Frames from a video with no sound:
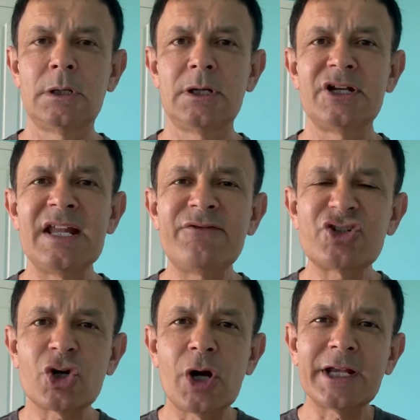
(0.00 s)
Never
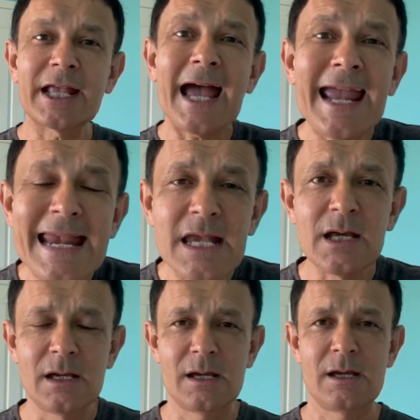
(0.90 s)
shine again.
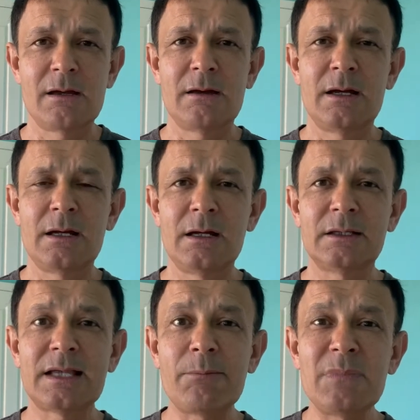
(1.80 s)

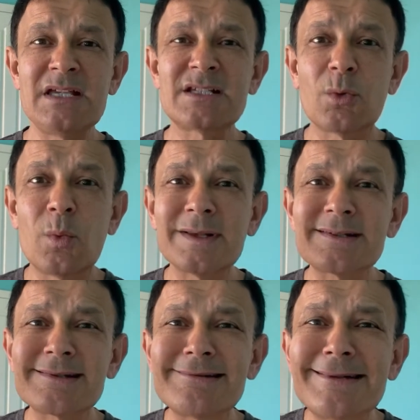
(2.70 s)
That means it
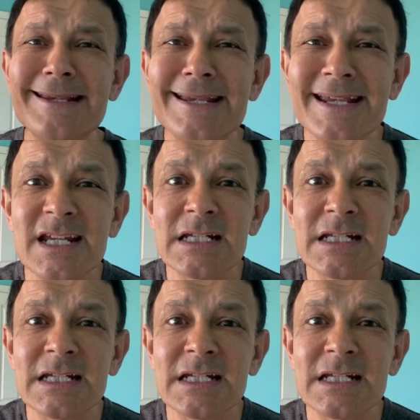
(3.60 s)
once did.